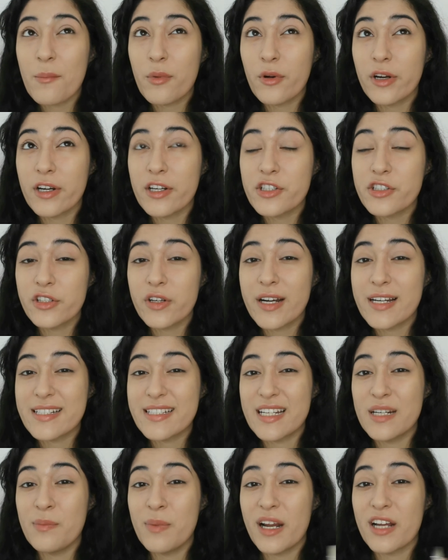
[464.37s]
I'm pretty sure I
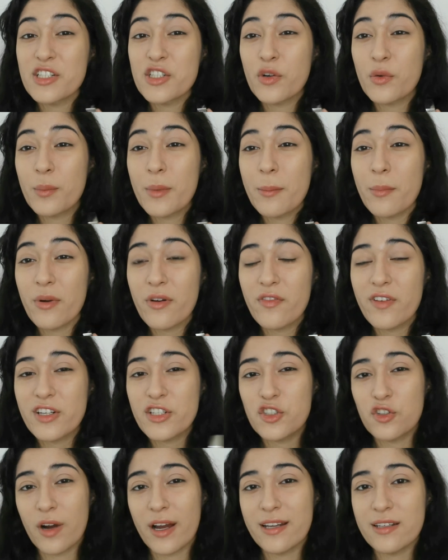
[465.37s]
did, but I don't remember if
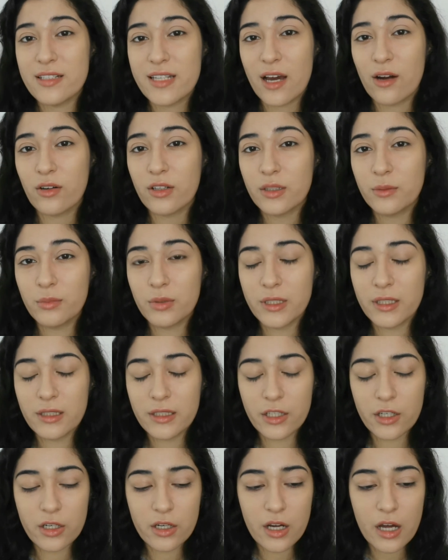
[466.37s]
it dried down
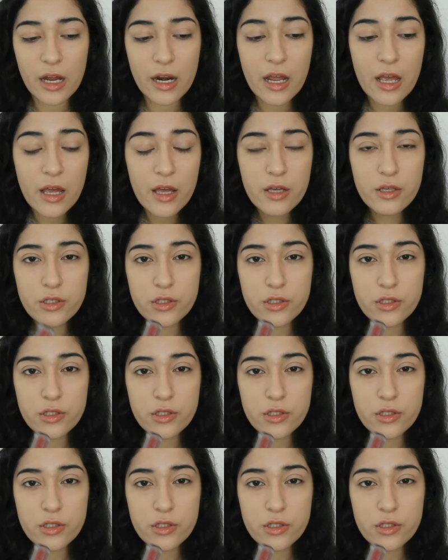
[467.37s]
completely or not.